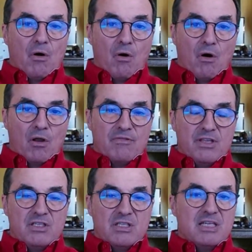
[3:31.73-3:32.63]
all of
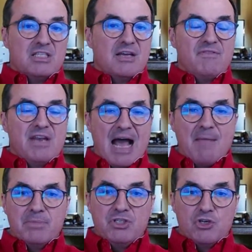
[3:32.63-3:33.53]
these things have
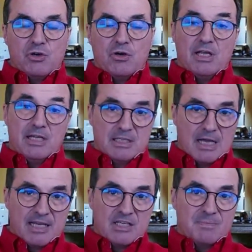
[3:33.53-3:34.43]
not matured as
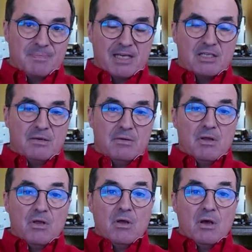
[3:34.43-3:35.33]
I expected
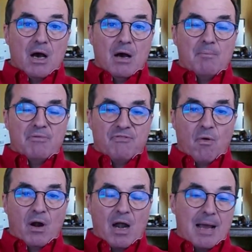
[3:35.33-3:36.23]

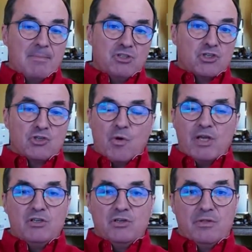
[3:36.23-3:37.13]
before, I'm just
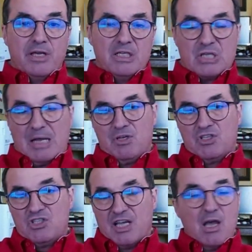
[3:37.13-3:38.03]
going to do this. I'm going to
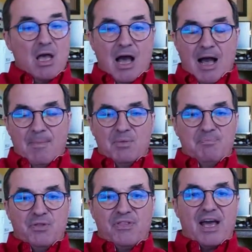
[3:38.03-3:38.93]
say, I'm going to
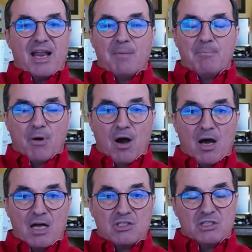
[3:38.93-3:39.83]
put that on
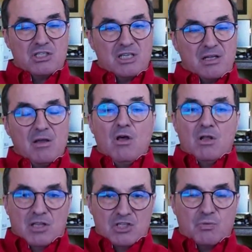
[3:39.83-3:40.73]
pause and say,
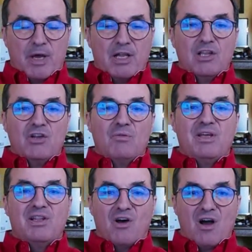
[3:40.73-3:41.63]
let's wait a little
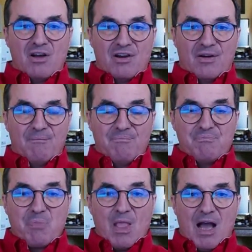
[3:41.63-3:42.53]
bit longer.
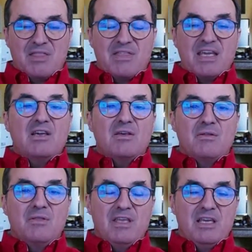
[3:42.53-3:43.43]
I think
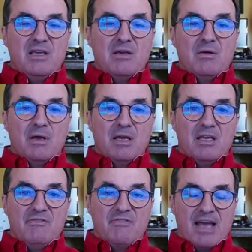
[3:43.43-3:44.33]
the
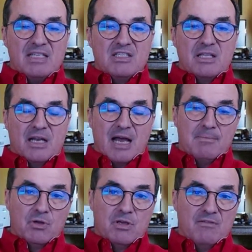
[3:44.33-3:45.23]
events that
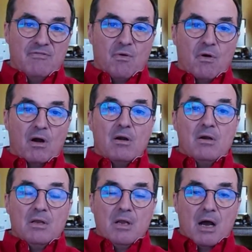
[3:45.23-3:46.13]
I'm looking
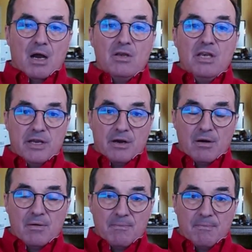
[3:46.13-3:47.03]
for are
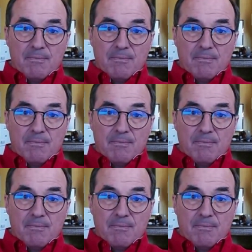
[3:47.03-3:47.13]
near.